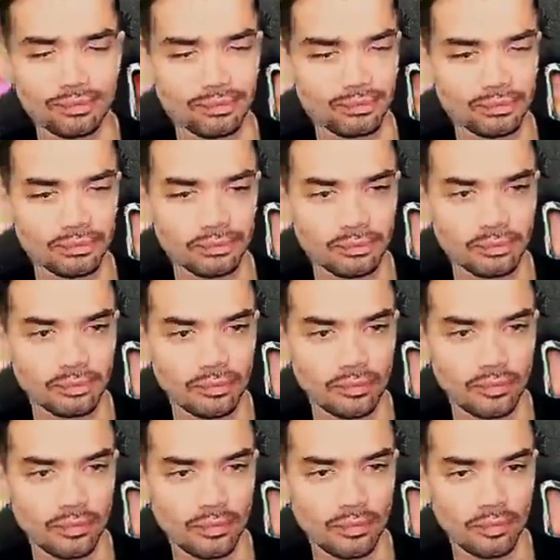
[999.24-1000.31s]

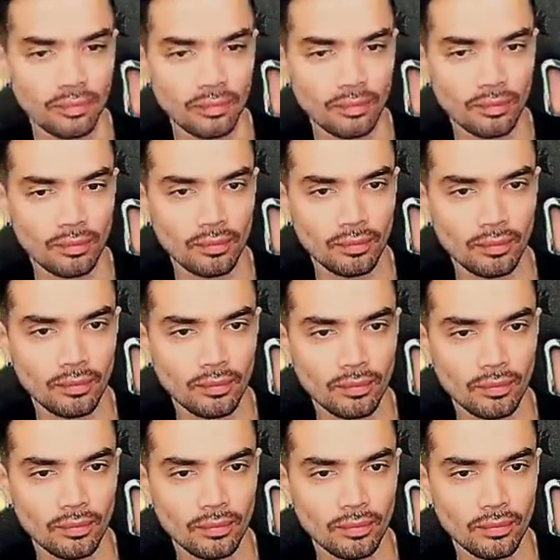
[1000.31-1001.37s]

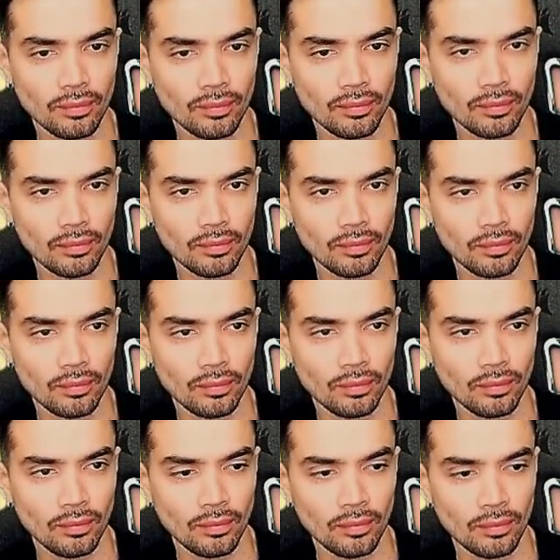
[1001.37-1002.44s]

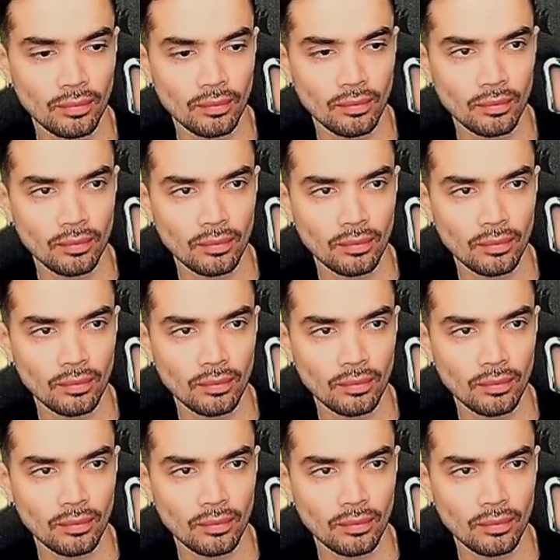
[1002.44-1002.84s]
Nothing is said.